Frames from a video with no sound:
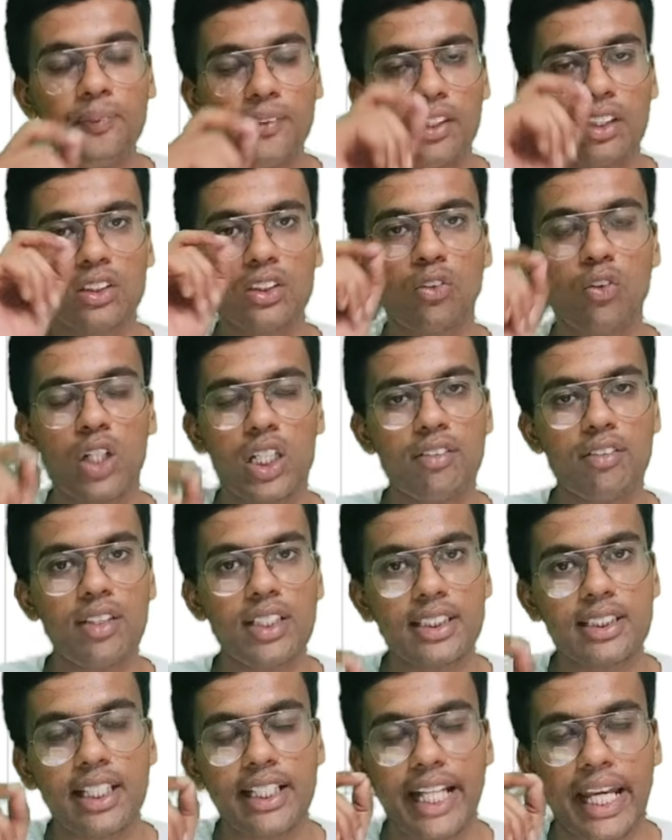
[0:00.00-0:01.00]
So whatever
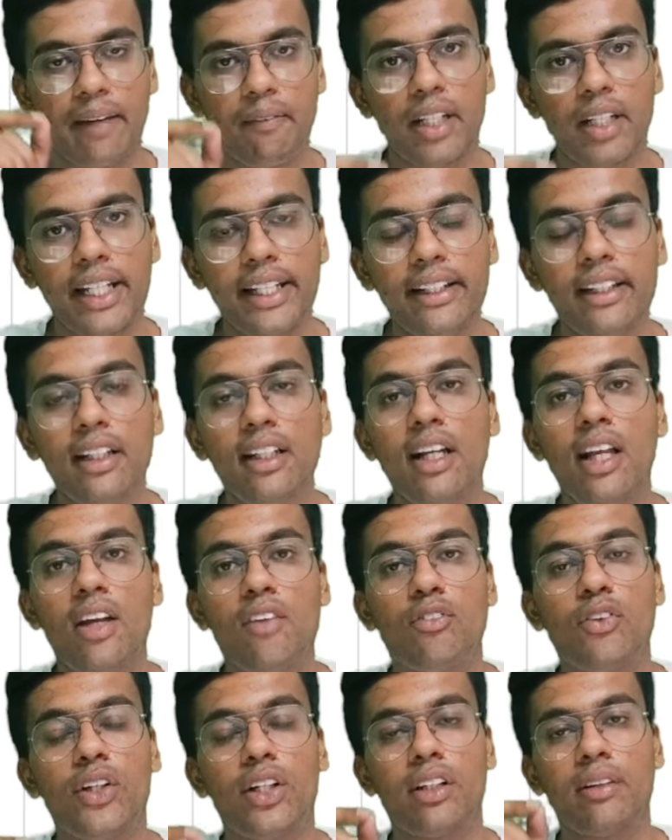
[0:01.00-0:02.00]
is the timeline
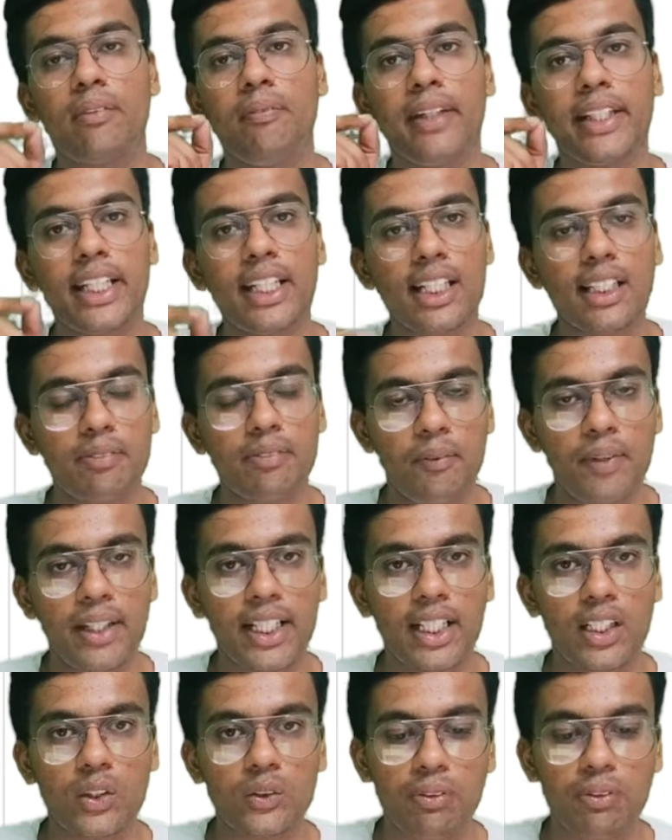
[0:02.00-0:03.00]
for making the public
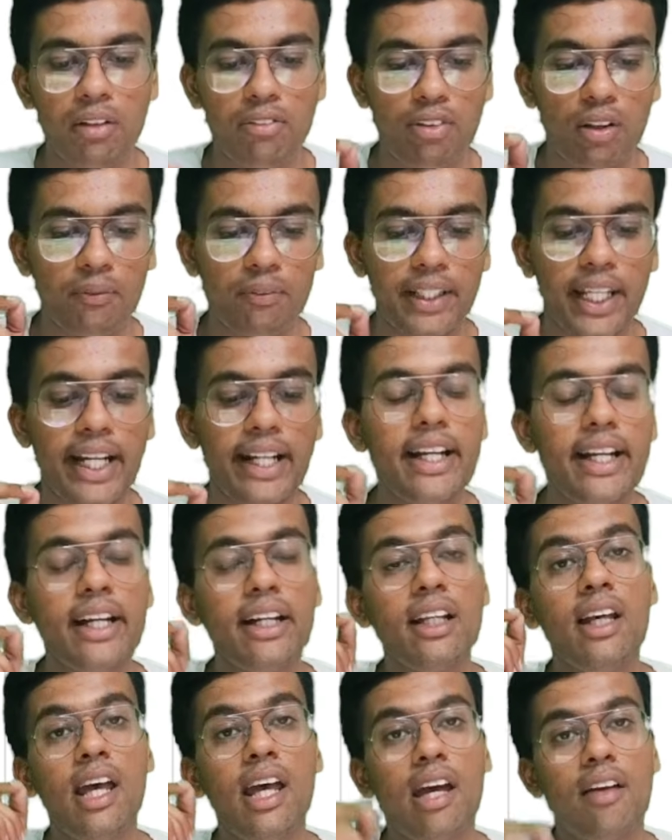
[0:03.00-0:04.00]
announcement from
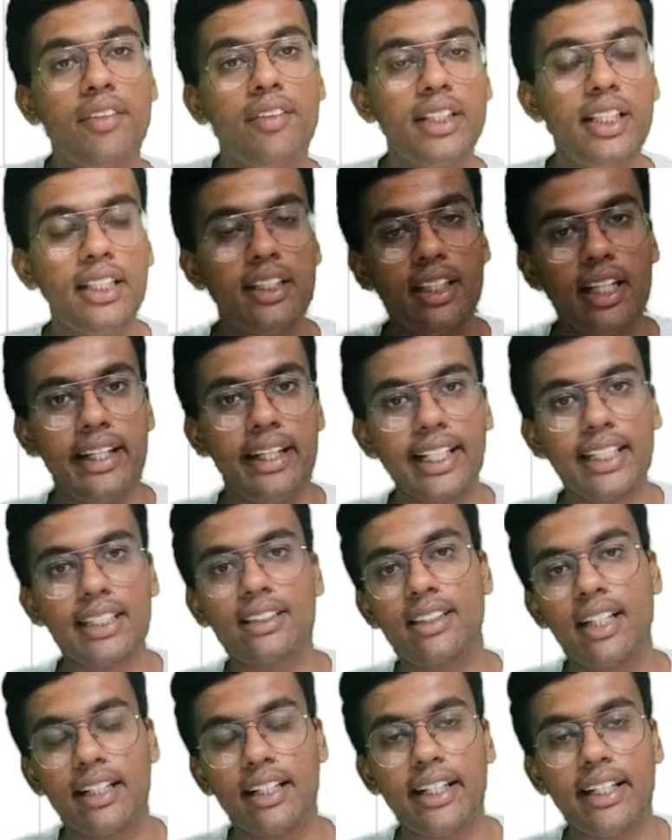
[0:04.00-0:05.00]
dated within the next
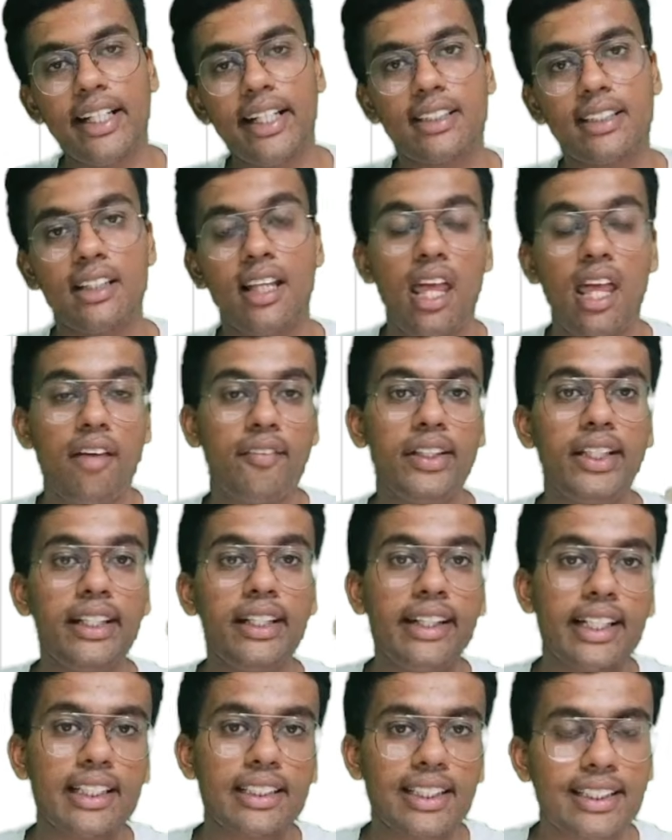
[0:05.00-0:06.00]
30 days, within
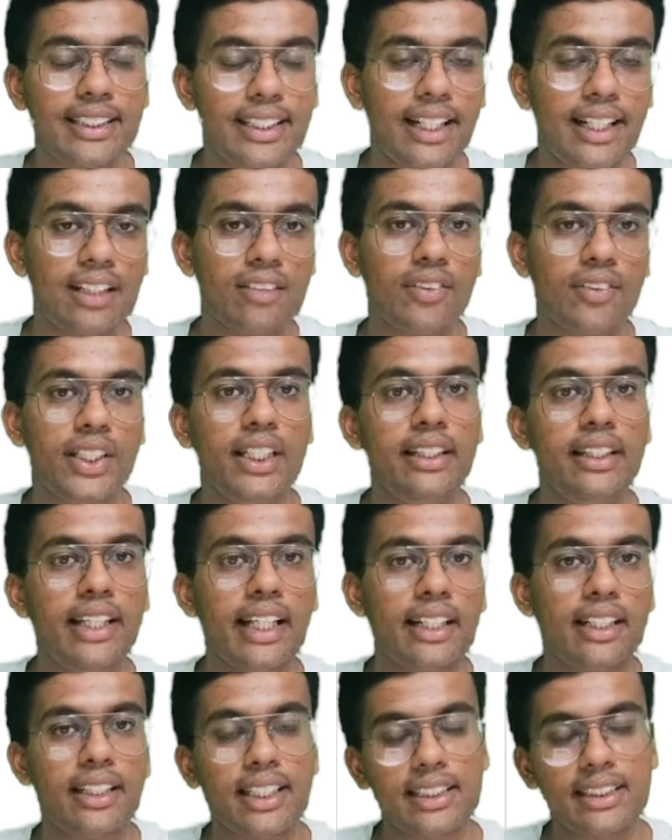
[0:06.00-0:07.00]
next 60 days, within the
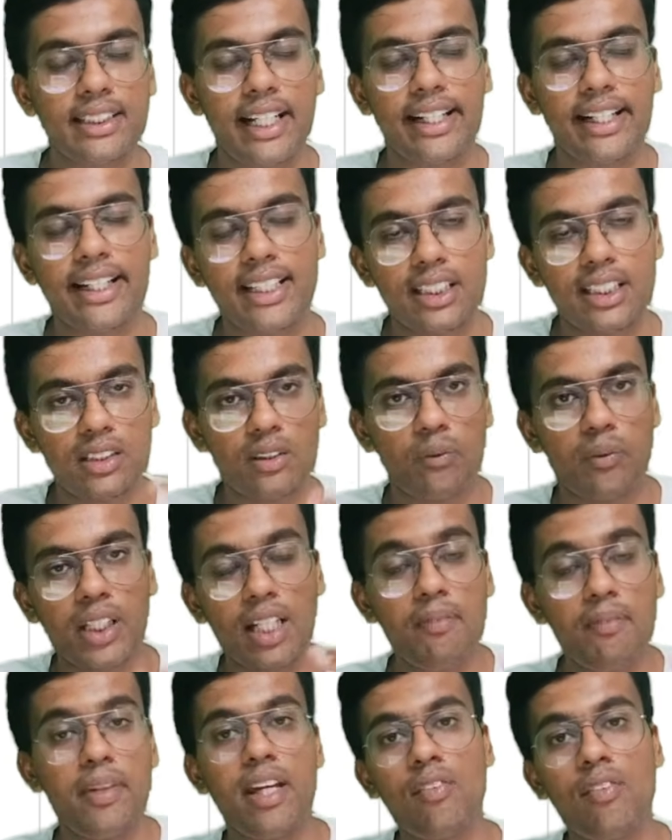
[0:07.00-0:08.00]
next 90 days. So
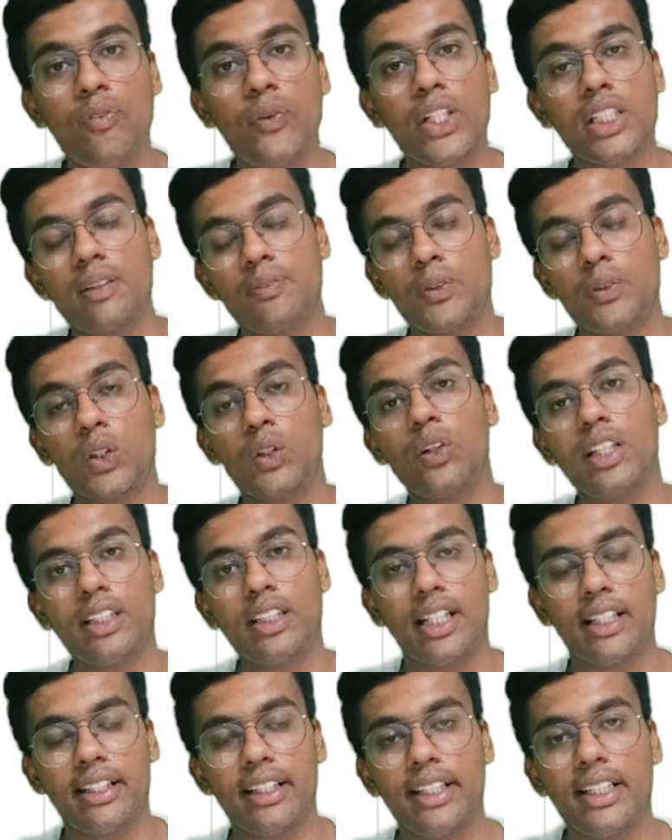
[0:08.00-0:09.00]
matlab every subsequent
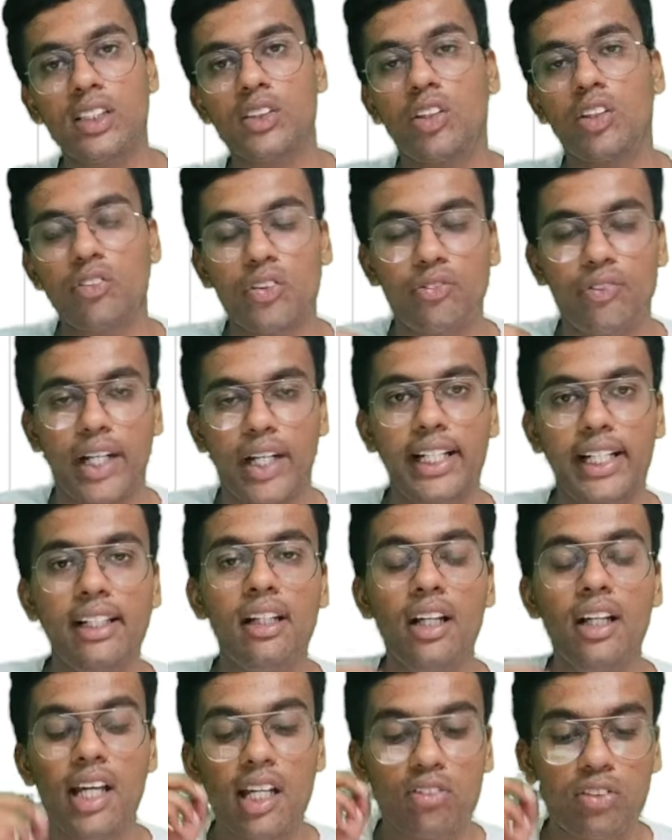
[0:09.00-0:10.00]
30 days you have to file
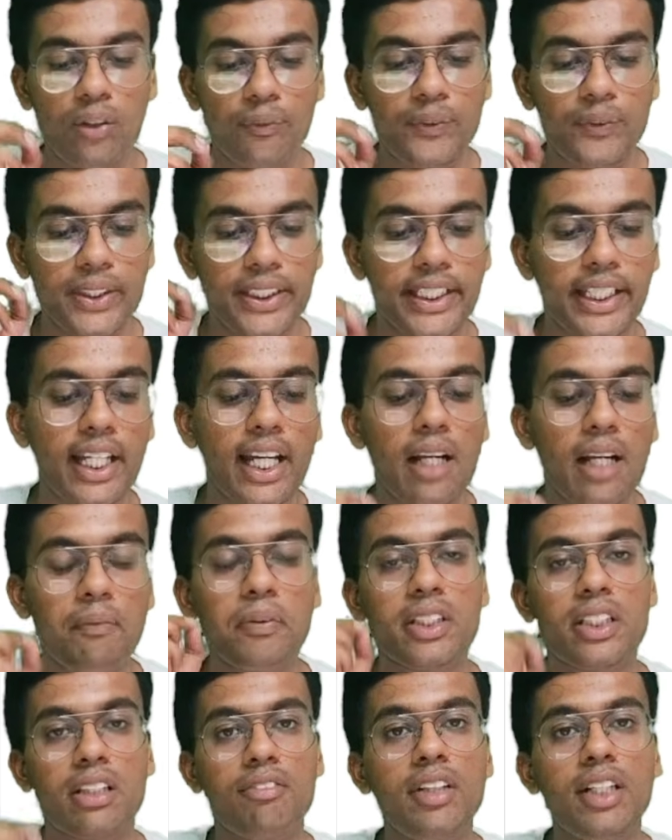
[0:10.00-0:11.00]
form CIRP
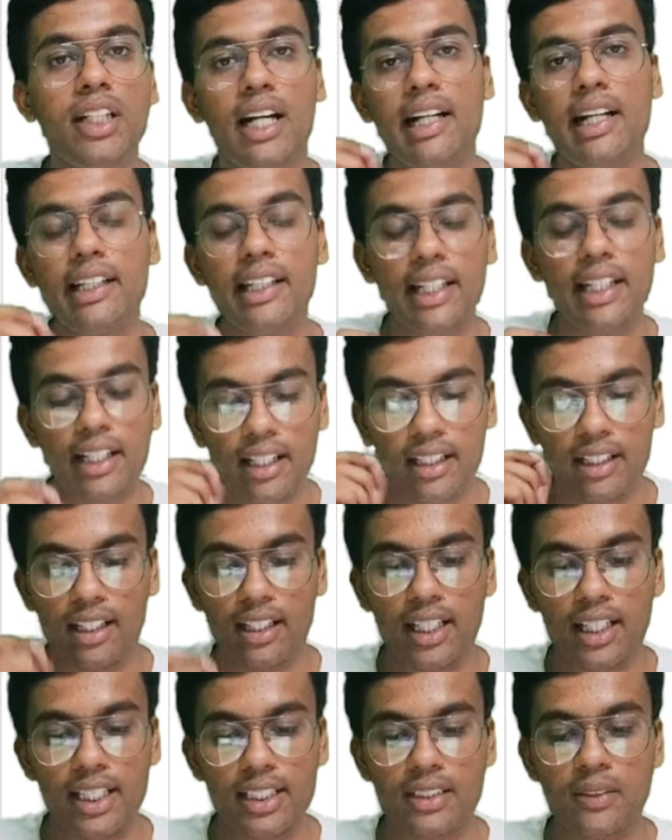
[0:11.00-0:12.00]
7 until and
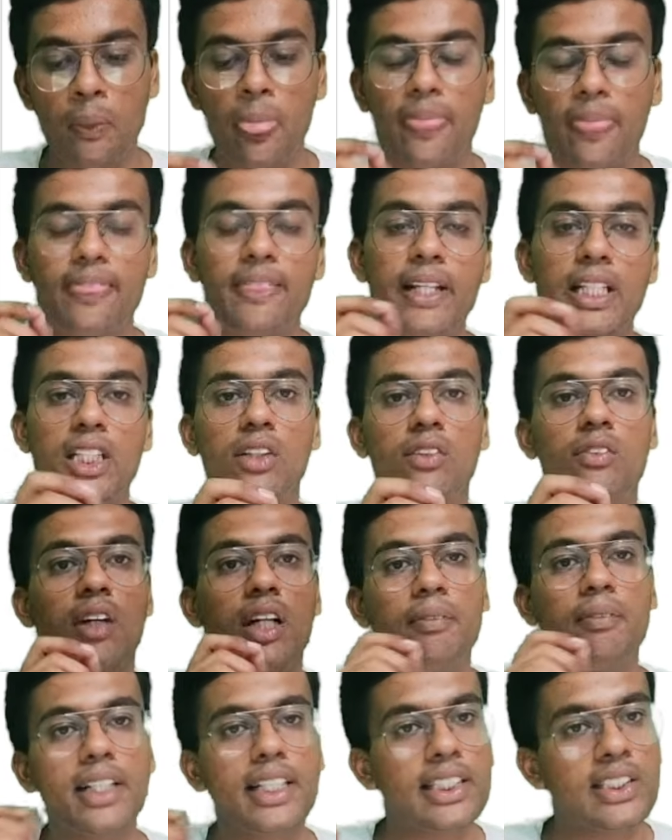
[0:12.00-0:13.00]
unless this
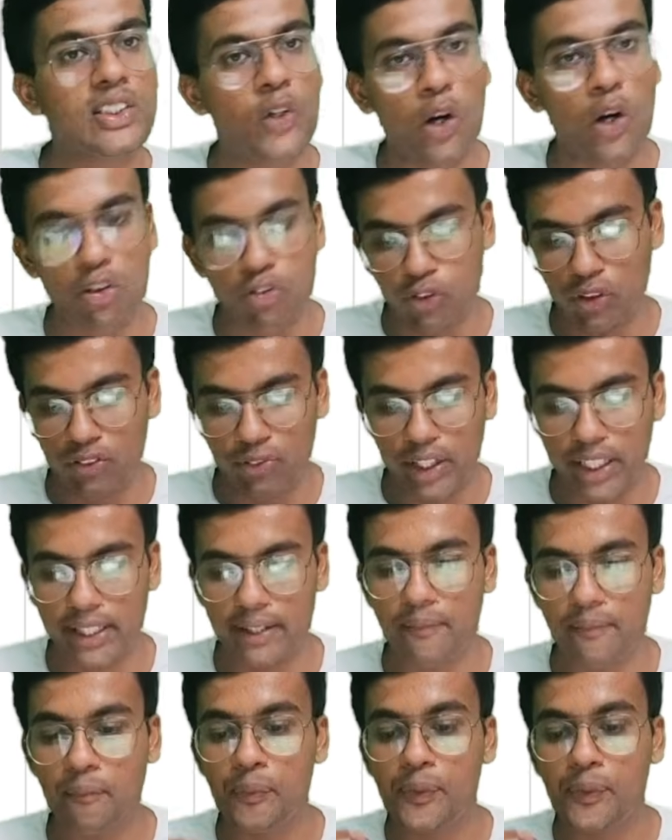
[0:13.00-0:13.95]
requirement is not fulfilled.